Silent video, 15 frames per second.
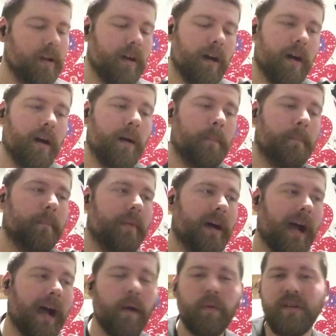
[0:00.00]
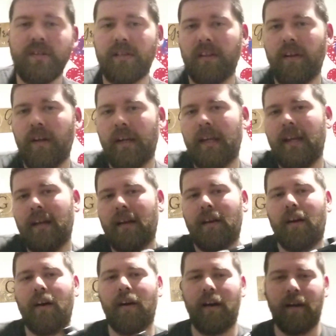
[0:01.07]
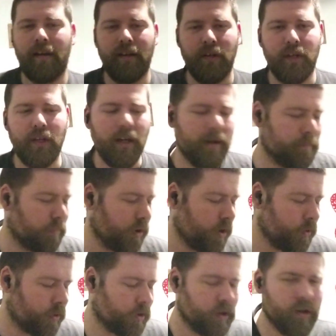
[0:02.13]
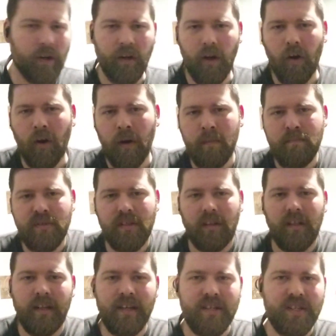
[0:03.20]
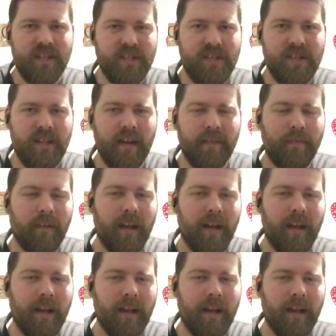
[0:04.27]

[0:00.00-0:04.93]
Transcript: I was looking on Gunbroker and Arms List and stuff